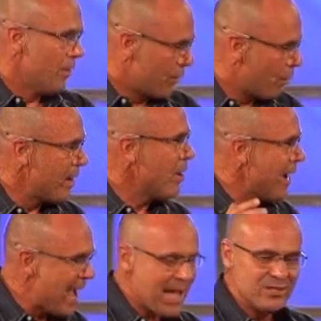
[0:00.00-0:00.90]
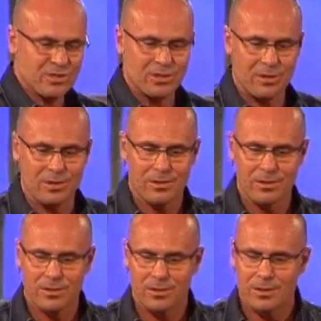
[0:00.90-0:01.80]
The real answer
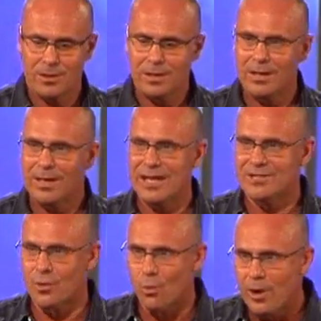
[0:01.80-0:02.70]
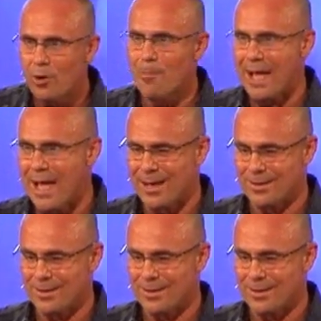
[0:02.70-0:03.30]
is a real man